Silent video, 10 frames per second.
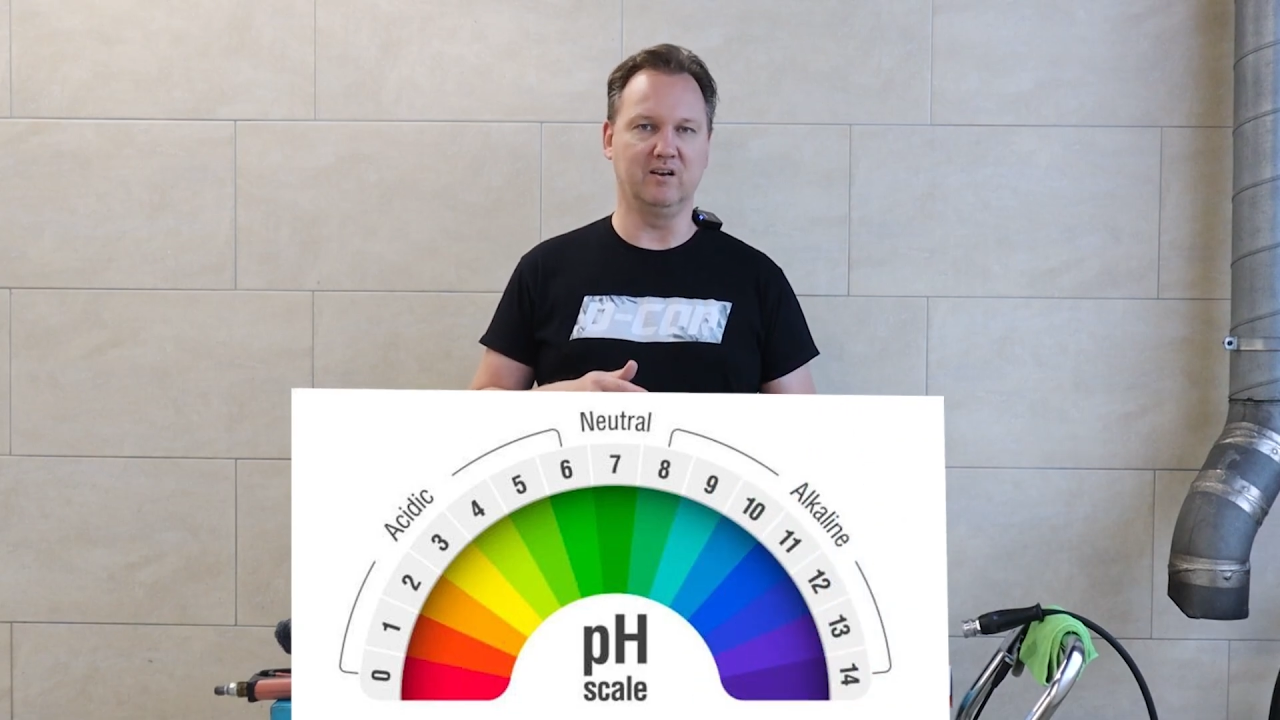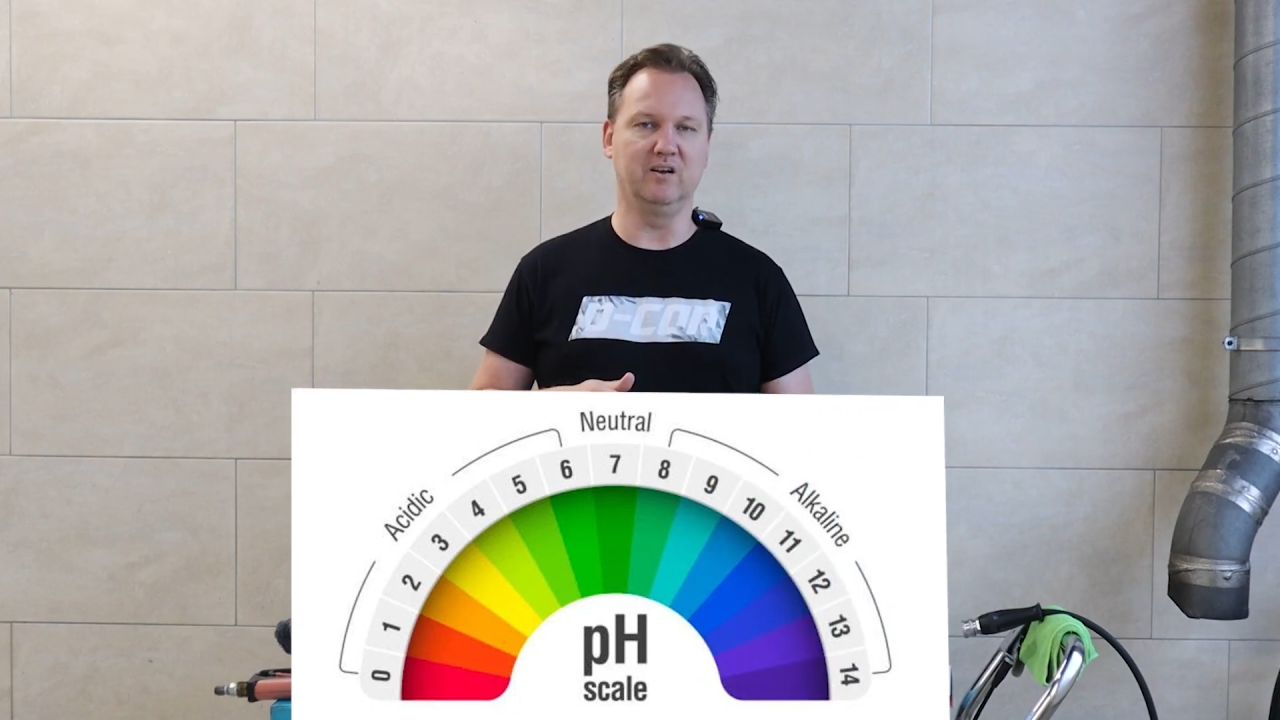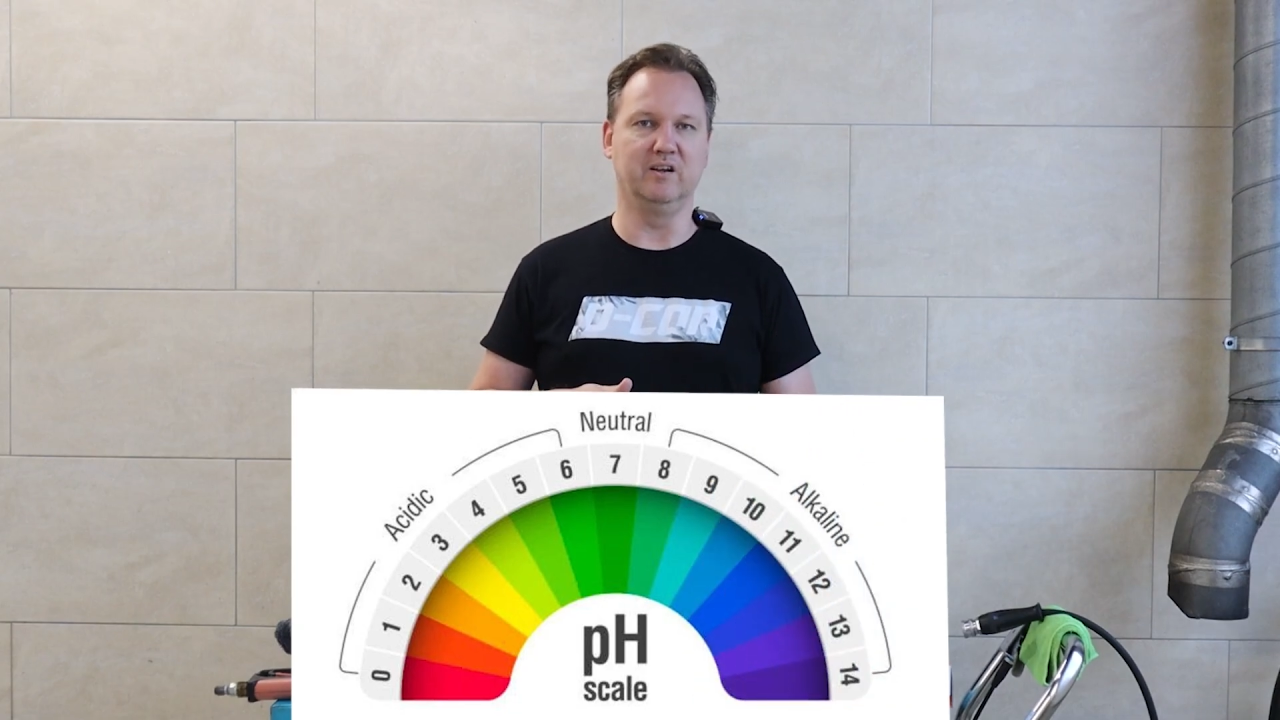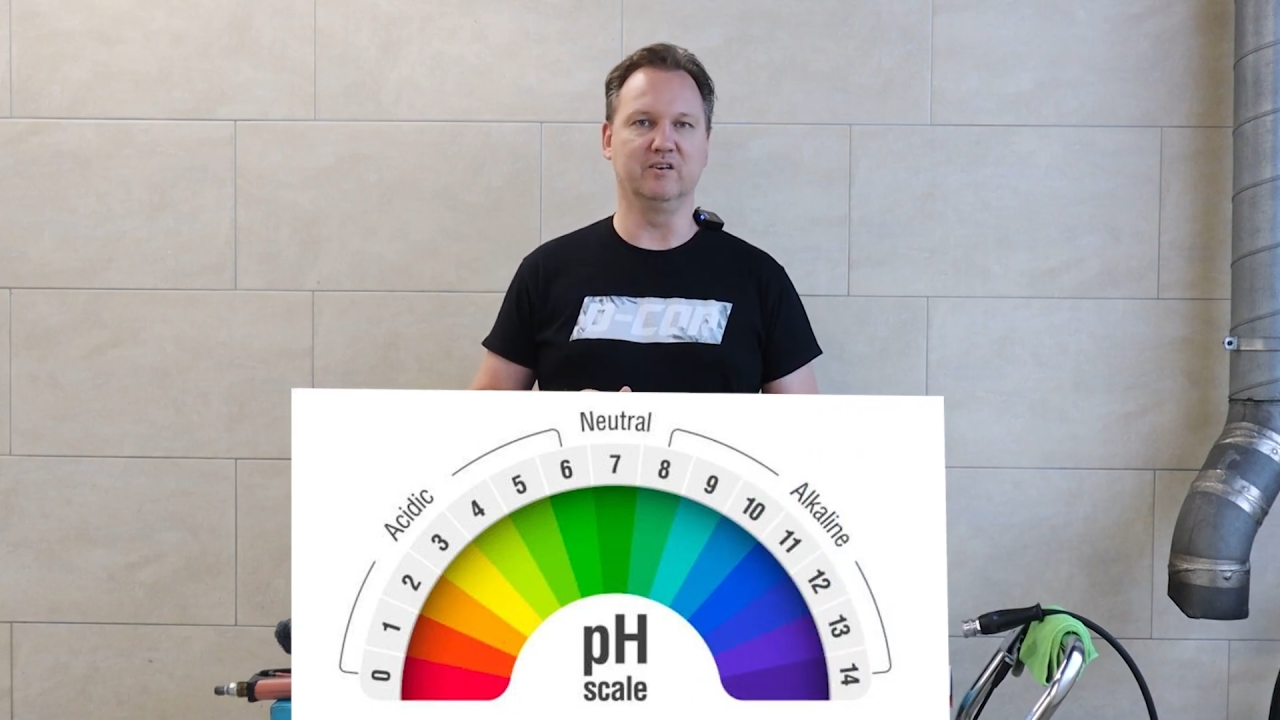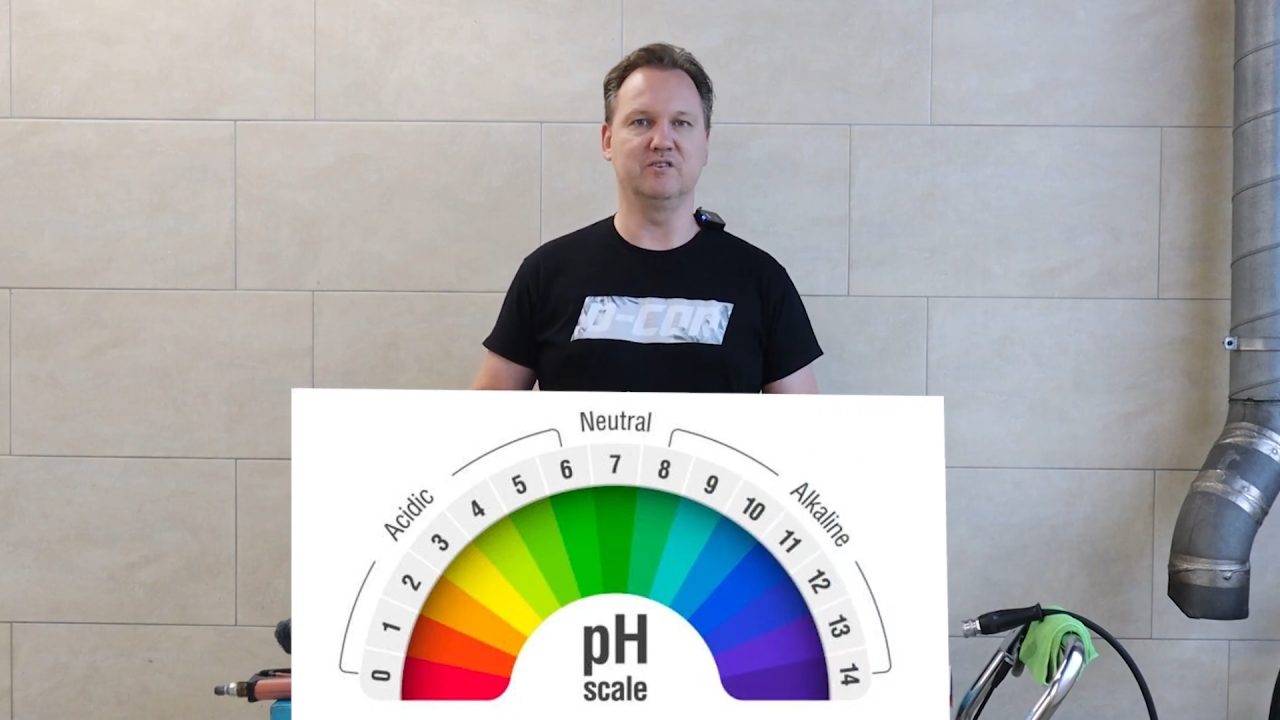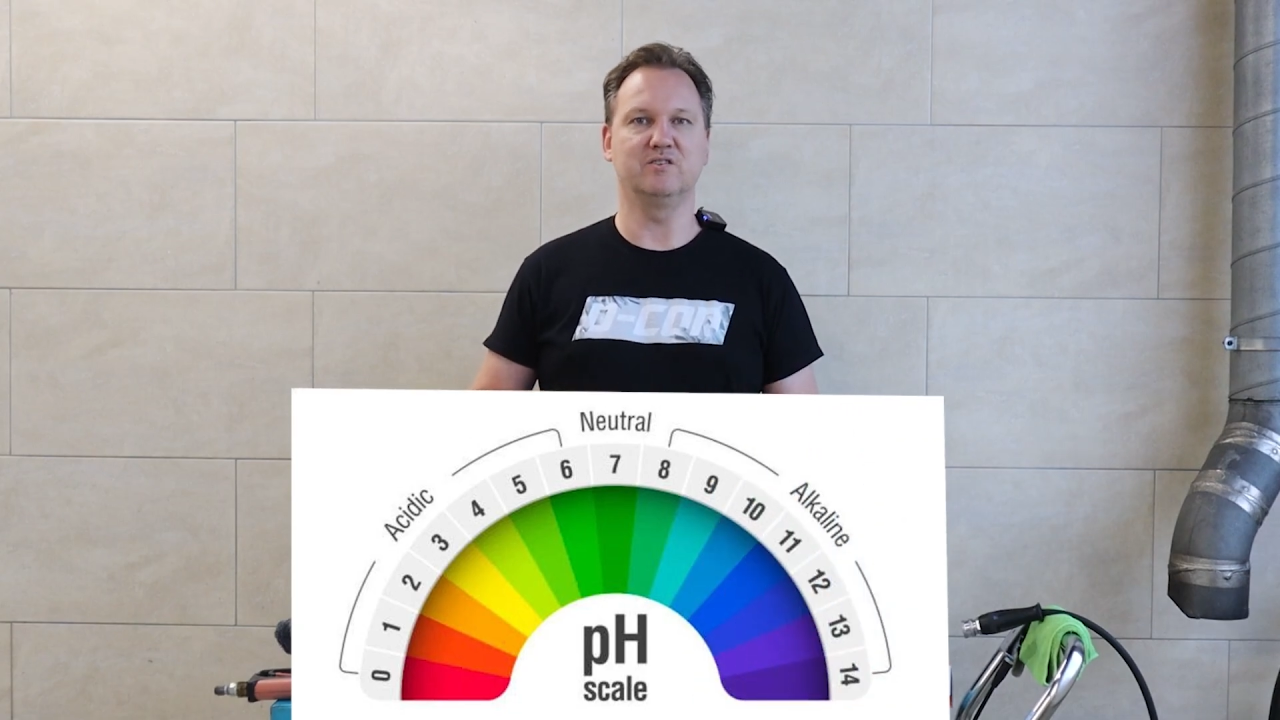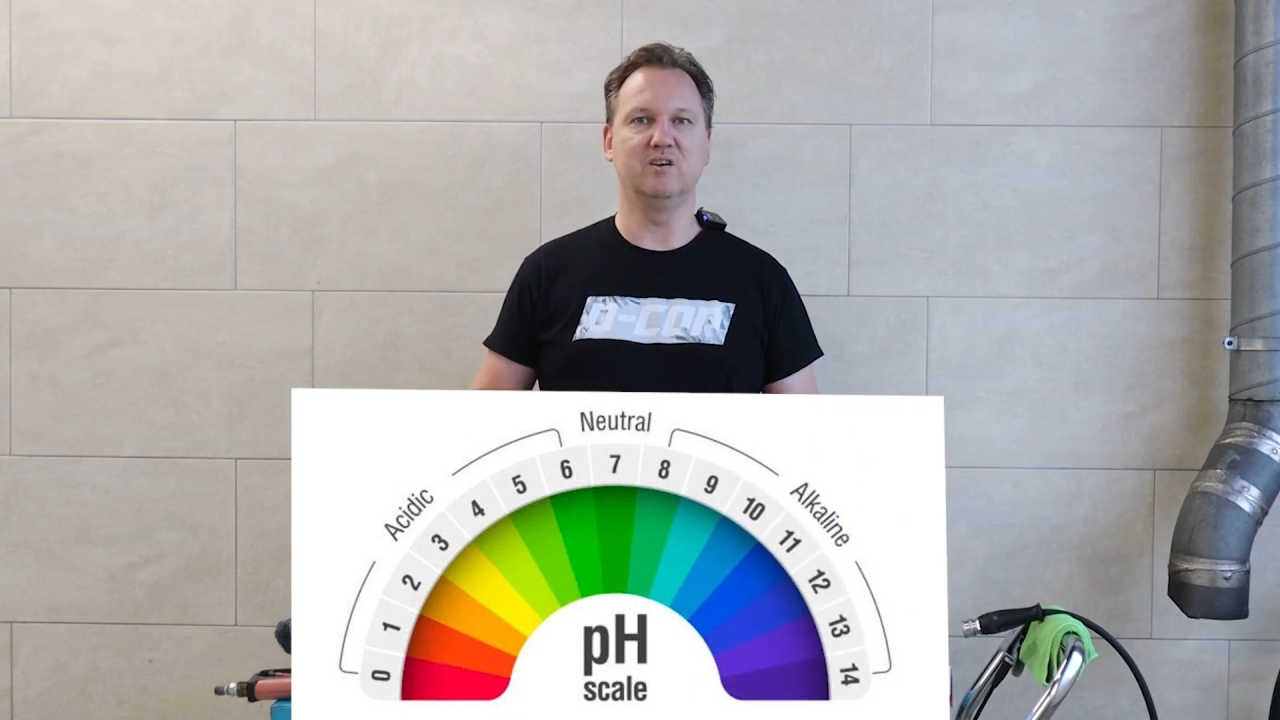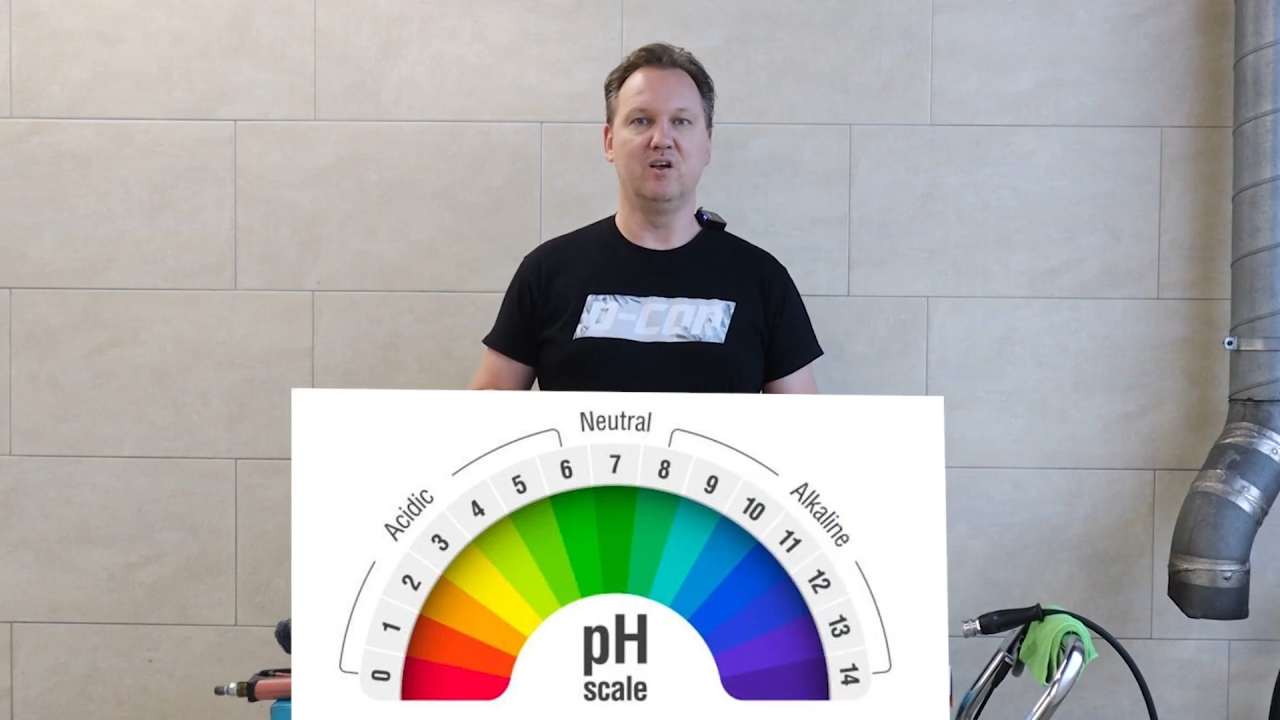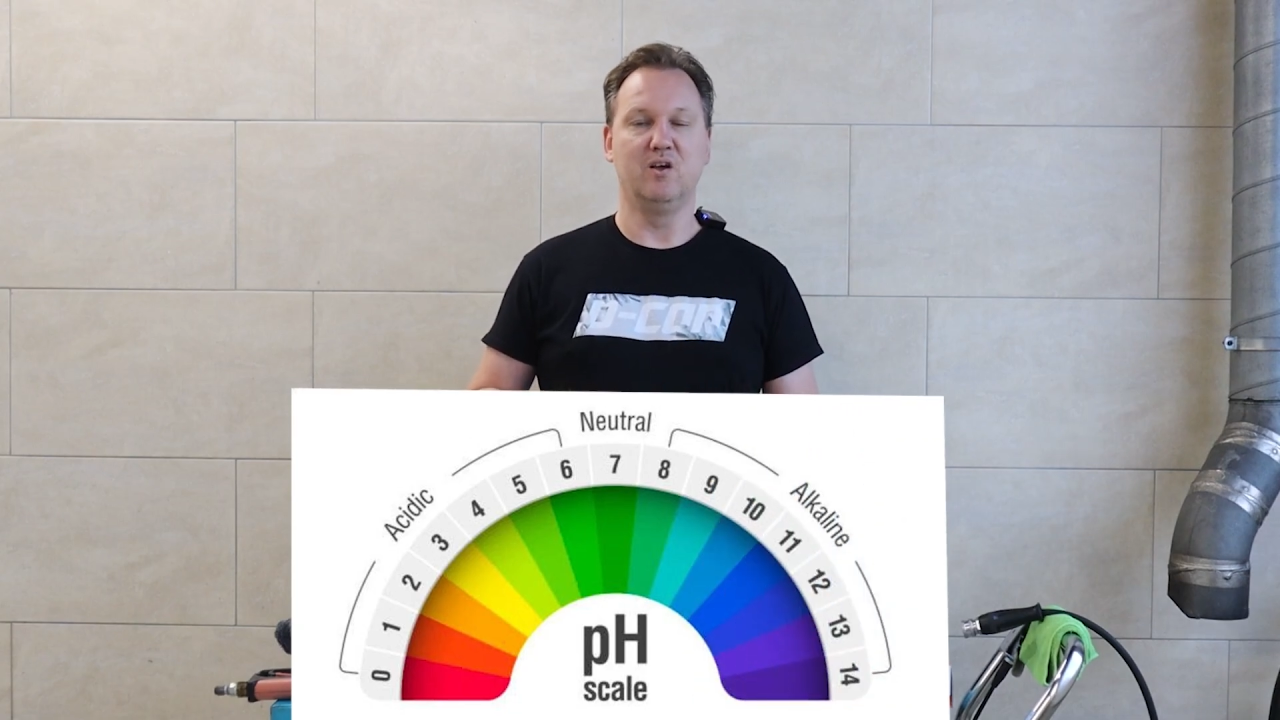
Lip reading: cleaners.